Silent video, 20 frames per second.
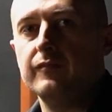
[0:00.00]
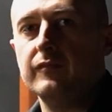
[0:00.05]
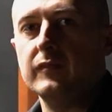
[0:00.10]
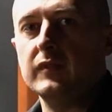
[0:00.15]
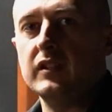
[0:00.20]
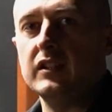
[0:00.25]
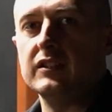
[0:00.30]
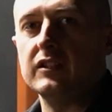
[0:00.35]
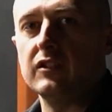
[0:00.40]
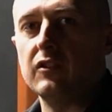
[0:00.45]

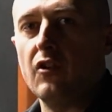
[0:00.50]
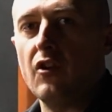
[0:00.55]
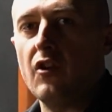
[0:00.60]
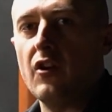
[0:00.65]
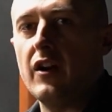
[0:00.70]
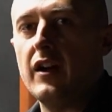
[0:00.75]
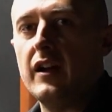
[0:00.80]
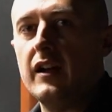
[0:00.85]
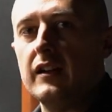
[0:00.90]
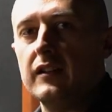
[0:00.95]
These are
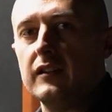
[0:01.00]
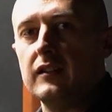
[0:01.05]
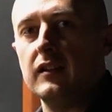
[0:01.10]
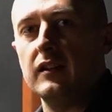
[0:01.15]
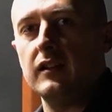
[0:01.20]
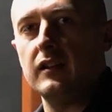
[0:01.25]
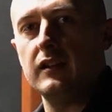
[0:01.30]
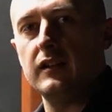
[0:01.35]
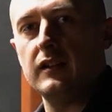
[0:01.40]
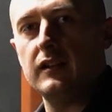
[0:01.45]
great
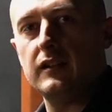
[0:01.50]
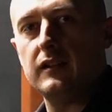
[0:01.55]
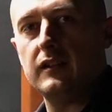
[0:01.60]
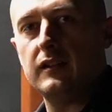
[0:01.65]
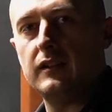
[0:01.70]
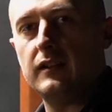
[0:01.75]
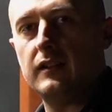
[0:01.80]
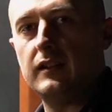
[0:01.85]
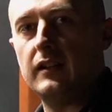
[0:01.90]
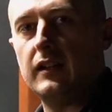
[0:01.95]

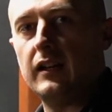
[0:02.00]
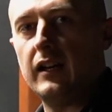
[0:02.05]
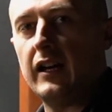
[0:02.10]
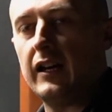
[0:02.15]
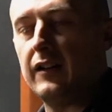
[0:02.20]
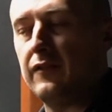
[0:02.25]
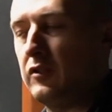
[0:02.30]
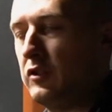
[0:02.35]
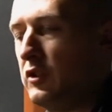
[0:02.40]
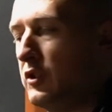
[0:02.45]

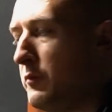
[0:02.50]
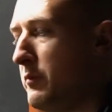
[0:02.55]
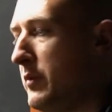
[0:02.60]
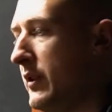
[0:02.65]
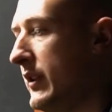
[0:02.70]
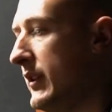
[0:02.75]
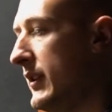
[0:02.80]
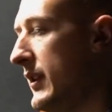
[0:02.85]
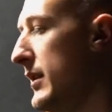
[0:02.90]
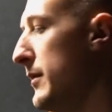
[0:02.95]
for just
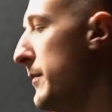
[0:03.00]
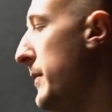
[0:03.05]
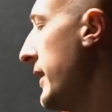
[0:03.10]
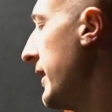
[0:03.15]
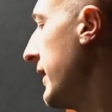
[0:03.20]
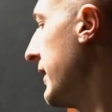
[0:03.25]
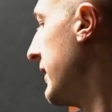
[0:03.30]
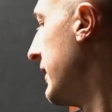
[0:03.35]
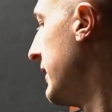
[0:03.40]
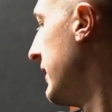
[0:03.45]
building a
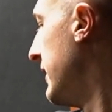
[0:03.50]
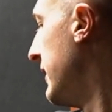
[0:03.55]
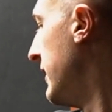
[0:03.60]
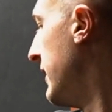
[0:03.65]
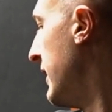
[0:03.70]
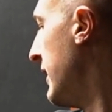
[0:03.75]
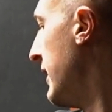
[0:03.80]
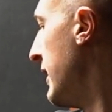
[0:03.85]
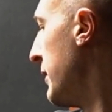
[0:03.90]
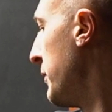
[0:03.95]
bit
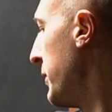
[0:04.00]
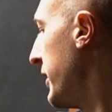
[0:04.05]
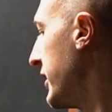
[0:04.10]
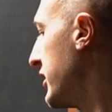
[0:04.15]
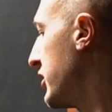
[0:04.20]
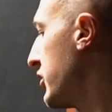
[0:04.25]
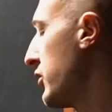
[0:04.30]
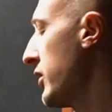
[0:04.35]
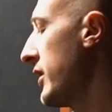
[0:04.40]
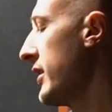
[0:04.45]
of
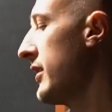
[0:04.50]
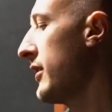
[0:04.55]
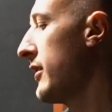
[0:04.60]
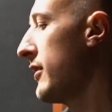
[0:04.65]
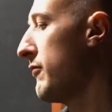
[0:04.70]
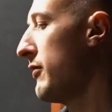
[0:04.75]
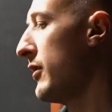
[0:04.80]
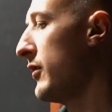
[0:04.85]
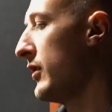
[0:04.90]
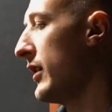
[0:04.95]
strength
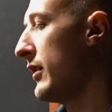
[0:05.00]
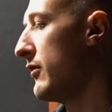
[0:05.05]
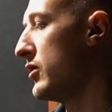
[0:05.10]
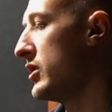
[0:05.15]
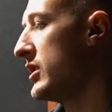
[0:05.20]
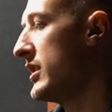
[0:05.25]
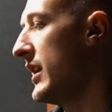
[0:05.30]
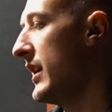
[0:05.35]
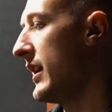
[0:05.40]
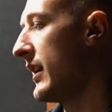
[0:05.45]
around that
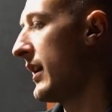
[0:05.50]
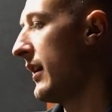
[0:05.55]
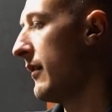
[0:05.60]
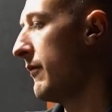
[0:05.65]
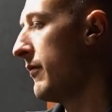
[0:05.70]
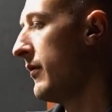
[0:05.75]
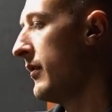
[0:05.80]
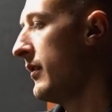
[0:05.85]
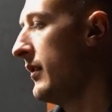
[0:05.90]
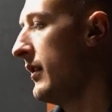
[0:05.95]
rotator
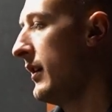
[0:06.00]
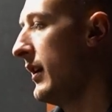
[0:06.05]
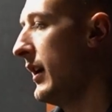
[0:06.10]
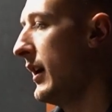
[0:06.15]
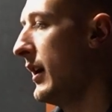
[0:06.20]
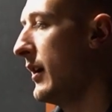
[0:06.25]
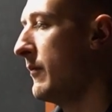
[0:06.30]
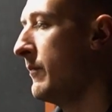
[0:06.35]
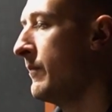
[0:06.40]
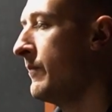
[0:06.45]
cuff.
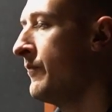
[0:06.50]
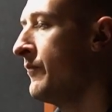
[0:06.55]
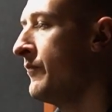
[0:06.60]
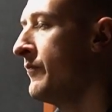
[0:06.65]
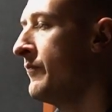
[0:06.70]
But